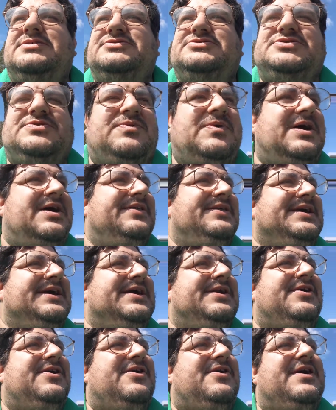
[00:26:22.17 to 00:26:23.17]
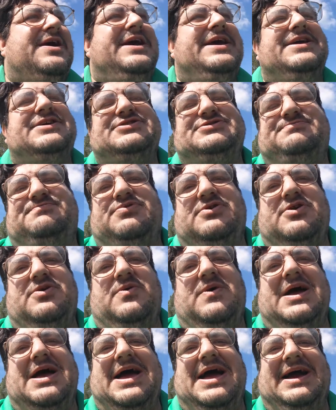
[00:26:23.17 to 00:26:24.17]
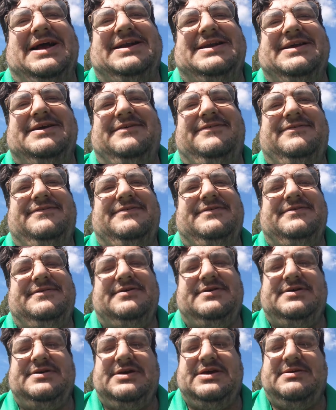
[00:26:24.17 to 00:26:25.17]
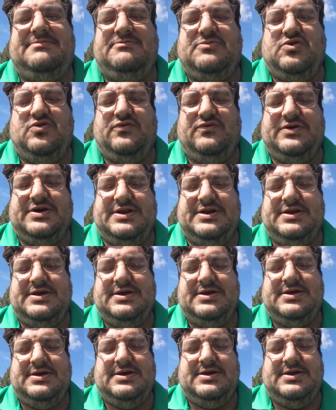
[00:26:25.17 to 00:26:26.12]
So while the NRA is proactive in moving